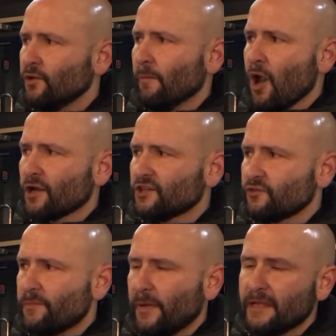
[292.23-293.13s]
Market
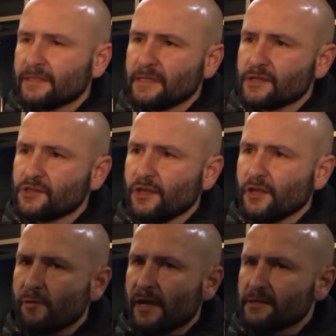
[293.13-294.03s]
Street police station in
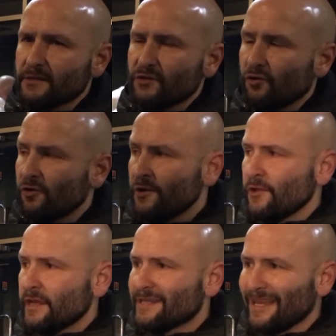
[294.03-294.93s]
Newcastle. So
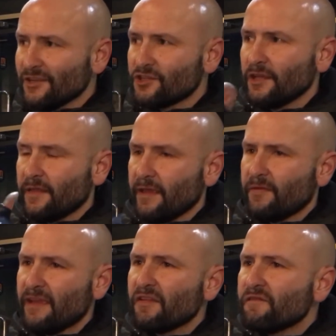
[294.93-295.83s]
essentially
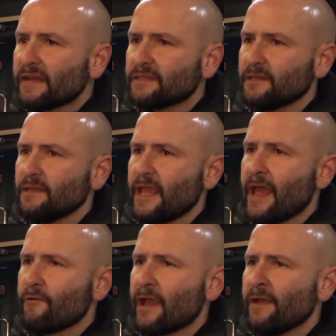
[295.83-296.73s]
they've invested in the
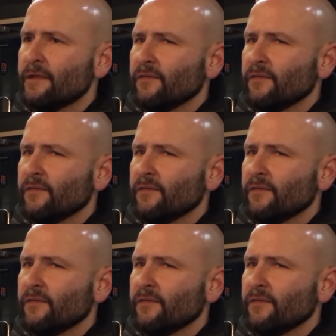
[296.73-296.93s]
area.